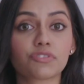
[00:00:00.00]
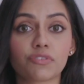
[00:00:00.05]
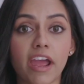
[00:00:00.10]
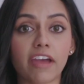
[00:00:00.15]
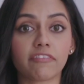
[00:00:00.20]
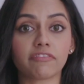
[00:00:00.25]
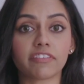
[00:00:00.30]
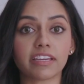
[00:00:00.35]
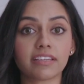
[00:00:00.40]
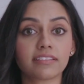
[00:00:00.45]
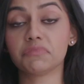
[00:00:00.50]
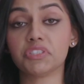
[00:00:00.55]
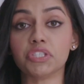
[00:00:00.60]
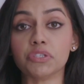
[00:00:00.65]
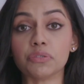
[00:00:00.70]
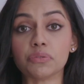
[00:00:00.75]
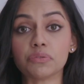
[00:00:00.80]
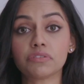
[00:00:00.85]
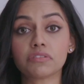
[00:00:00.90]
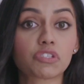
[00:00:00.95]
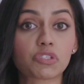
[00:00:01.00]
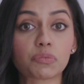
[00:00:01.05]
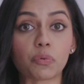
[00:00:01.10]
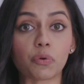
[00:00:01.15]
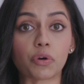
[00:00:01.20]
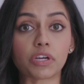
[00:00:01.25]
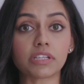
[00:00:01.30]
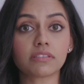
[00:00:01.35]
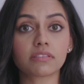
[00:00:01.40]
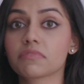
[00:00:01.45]
traffic, news,
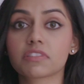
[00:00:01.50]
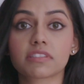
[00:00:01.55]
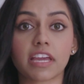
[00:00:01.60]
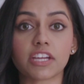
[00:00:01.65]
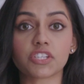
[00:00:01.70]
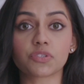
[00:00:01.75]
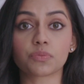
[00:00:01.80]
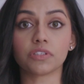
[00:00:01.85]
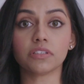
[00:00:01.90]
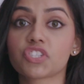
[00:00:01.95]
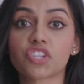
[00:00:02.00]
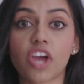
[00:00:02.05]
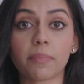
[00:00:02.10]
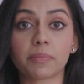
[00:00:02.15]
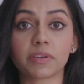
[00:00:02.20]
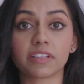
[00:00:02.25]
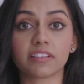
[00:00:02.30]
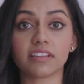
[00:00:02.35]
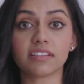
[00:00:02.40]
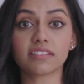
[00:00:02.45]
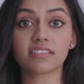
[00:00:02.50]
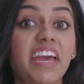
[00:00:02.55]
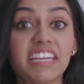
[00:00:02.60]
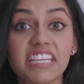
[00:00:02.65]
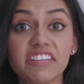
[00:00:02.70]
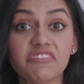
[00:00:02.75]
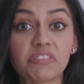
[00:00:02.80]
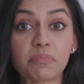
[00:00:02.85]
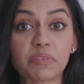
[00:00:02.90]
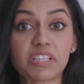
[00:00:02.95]
sports, schedule, shopping list, and
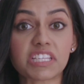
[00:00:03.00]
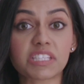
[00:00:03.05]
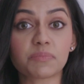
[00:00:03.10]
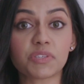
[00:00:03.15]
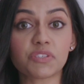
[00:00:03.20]
even plays